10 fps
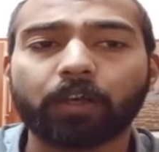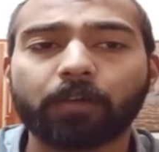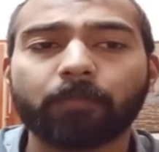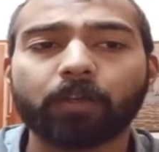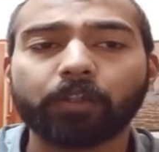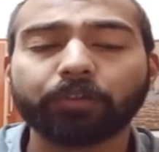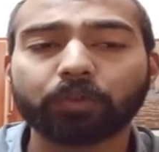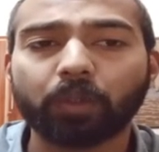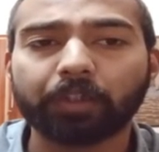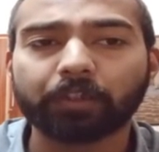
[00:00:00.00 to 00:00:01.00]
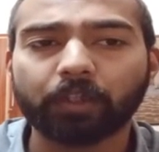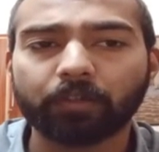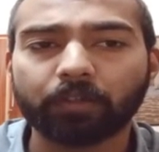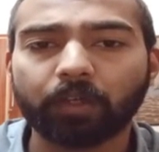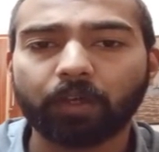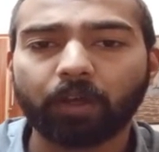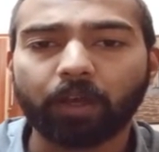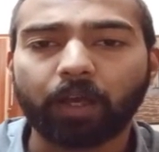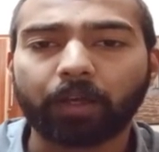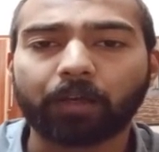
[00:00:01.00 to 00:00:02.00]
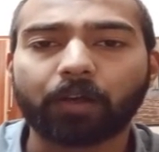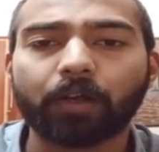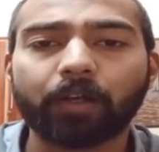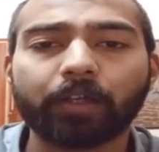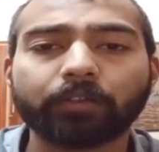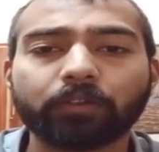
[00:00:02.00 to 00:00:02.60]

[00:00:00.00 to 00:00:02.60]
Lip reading: thermal insulation, and the third is